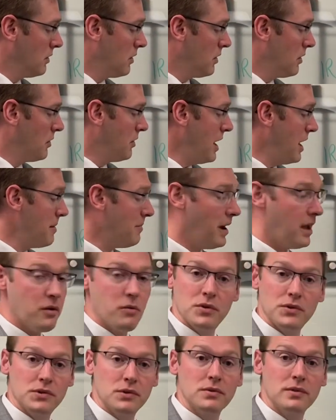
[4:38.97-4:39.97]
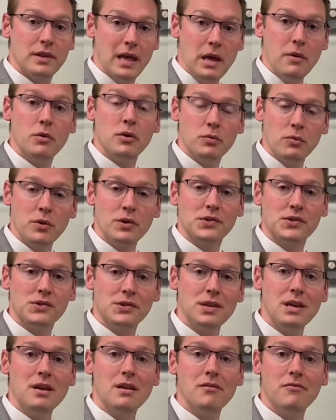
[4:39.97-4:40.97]
They would
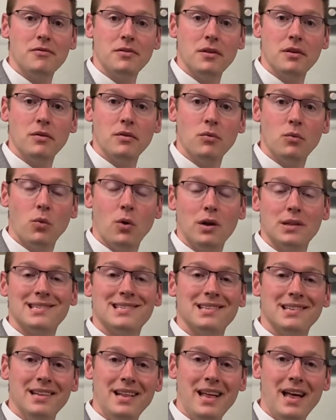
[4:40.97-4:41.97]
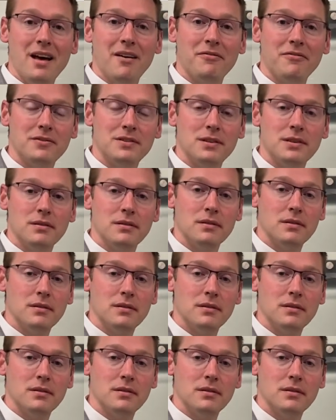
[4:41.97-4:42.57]
receive what's left